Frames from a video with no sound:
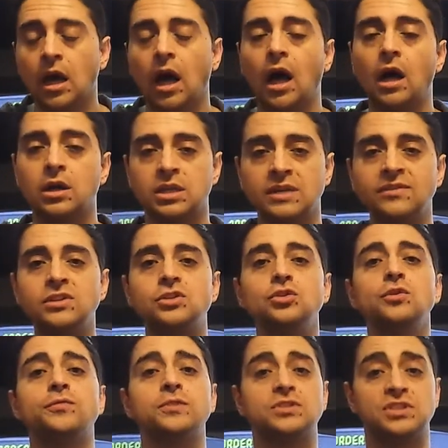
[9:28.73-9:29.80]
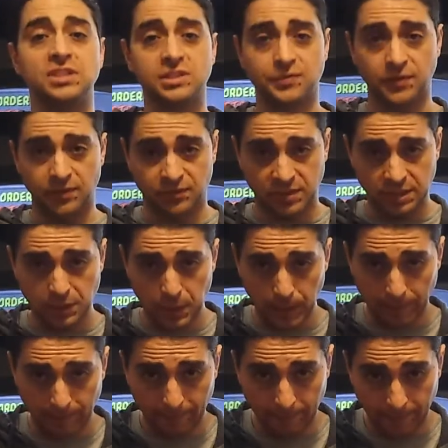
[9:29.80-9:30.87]
I'll give it to you for $650.
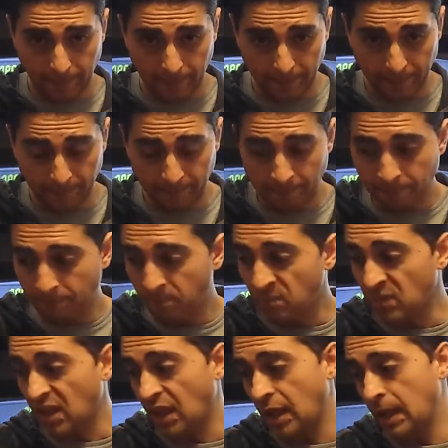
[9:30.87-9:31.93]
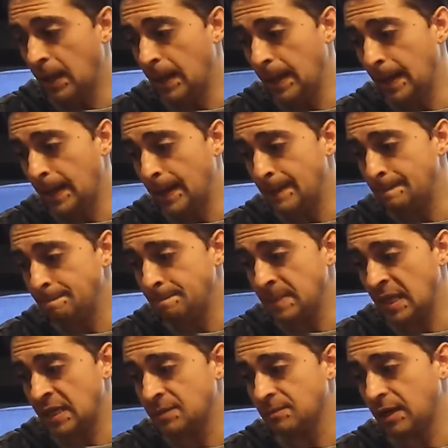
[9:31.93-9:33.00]

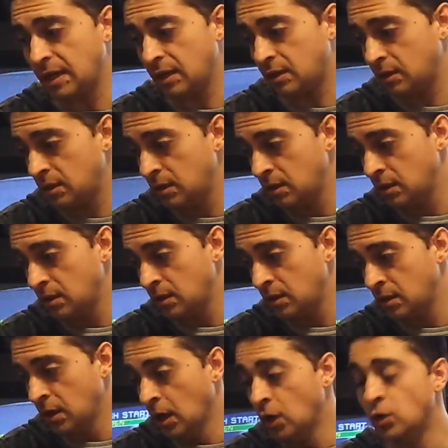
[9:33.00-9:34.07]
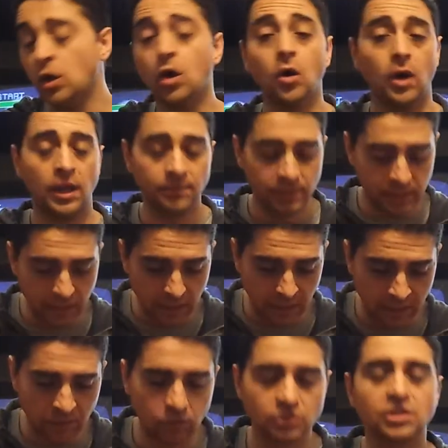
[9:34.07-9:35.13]
And I'm like, no, and
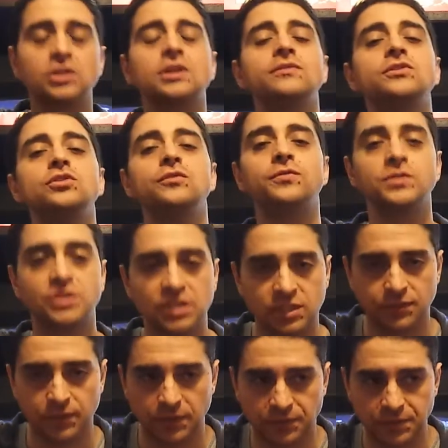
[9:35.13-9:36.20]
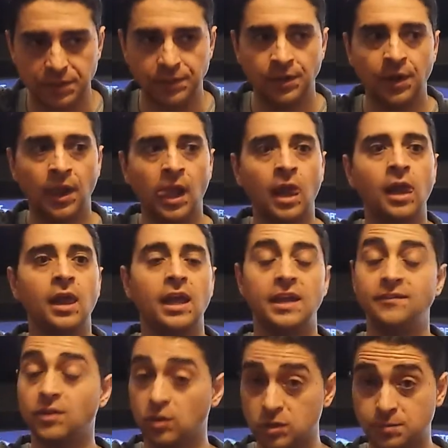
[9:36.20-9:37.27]
he goes, I'll give it to you for $650. And
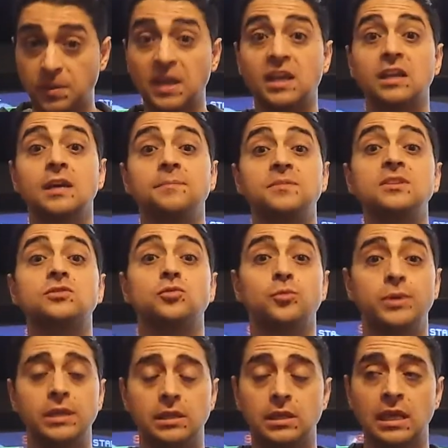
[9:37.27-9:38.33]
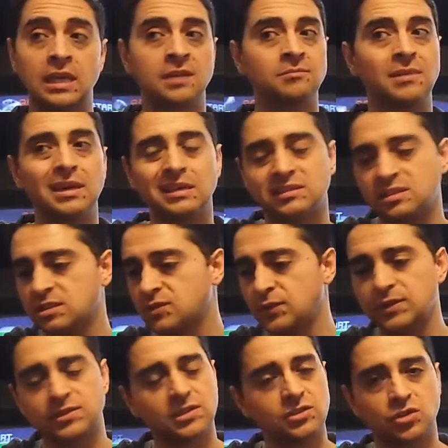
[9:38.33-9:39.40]
he goes, pick it up this week. And I'm like, $650
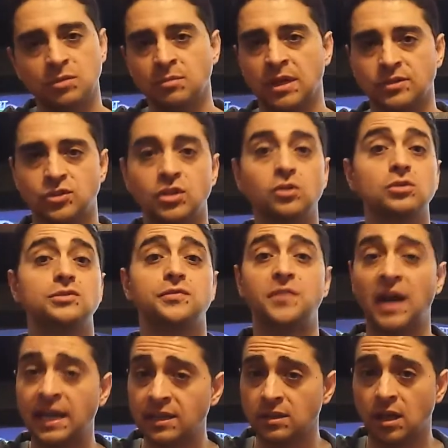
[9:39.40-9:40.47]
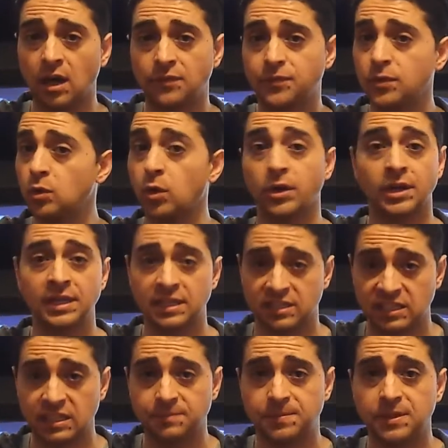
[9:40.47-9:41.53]
is too much. He goes, final offer, or I'm going to
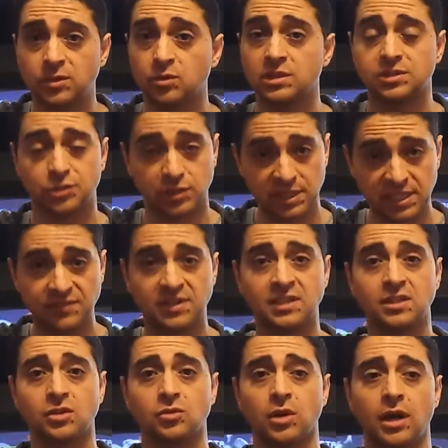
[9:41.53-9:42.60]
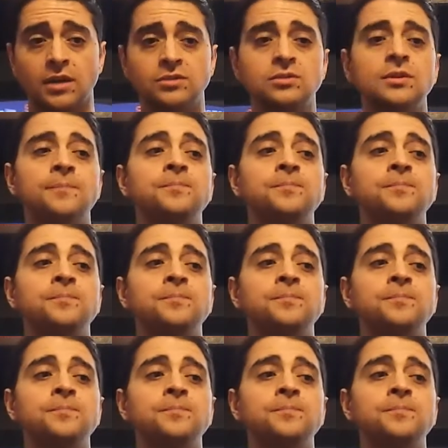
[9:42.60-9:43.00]
keep it, or just leave it in the garage.